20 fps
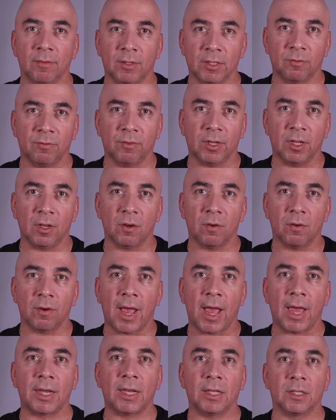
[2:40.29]
of this video
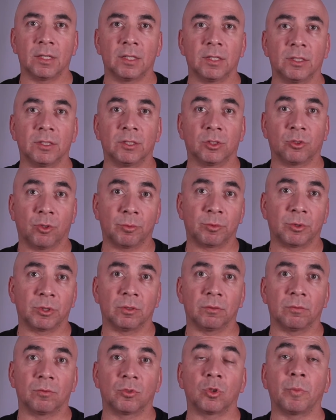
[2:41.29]
and in the
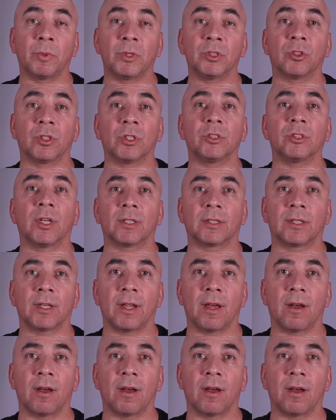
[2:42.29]
description, so be sure to check that